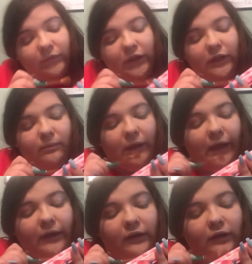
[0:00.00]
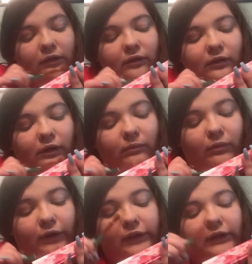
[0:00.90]
and keep adding
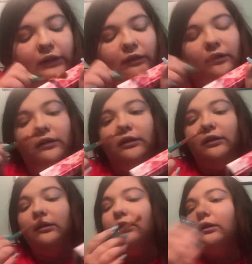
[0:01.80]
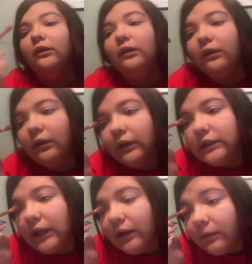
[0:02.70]
and blending.
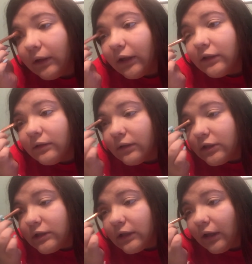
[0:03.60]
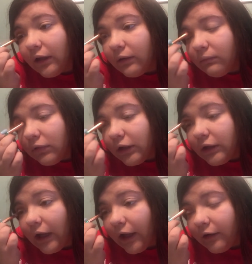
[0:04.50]
That's kind of what I do. I just add and blend